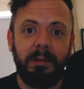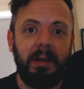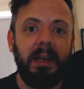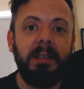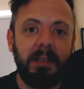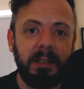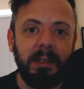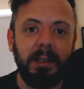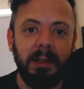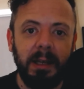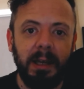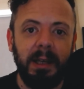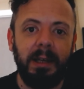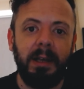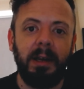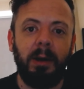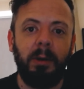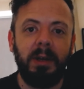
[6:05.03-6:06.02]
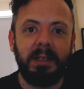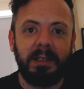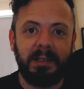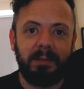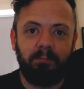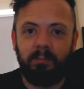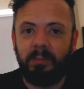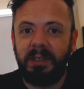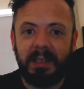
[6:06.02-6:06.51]
instantly. It's
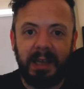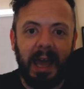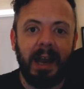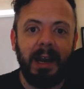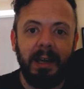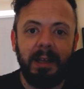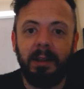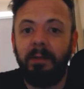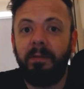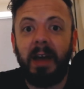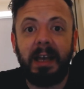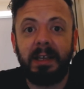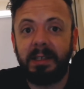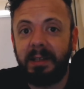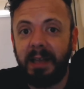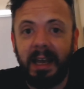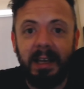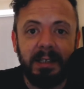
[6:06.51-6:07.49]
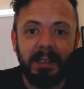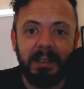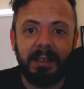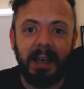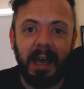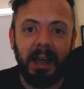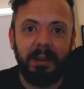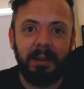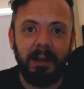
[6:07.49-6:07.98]
scanning the vast data
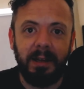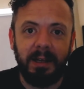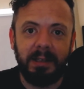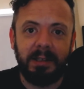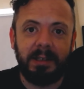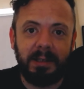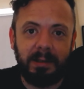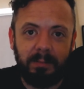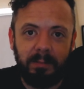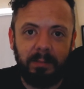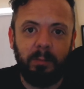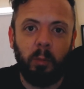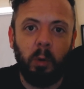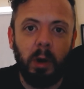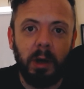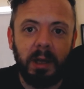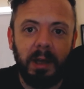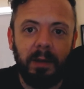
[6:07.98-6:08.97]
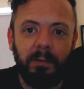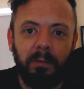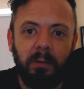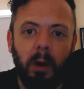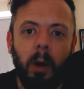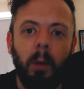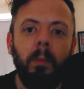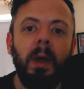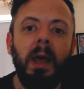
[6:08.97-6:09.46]
set that it's working
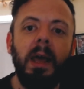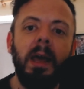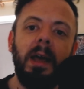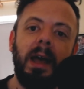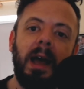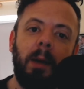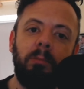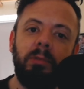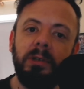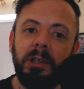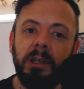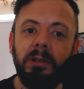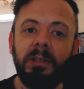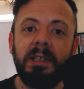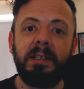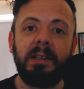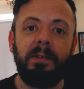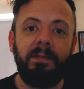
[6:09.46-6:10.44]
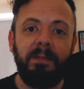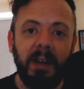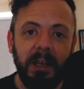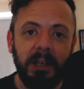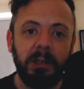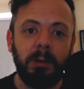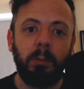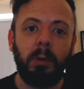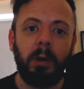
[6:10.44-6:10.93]
from and produces a
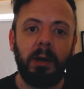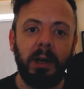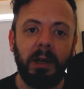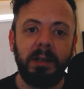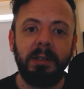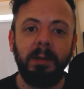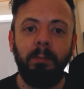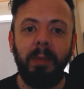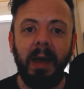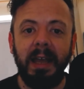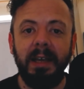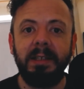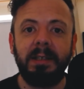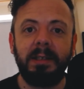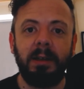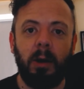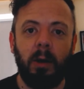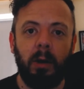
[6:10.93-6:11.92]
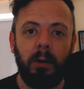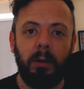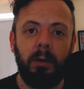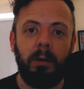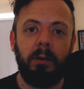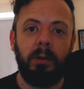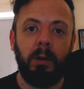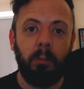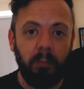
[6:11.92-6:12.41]
finished product based
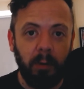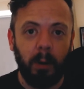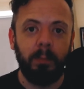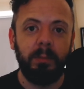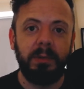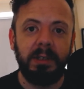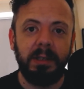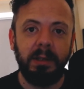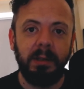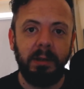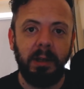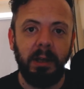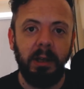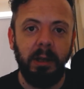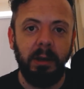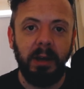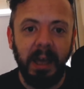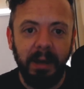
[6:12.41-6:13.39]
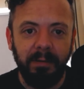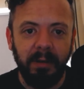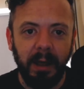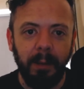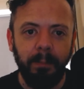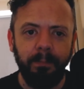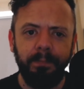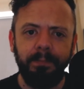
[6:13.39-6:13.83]
on the prompt that you give it.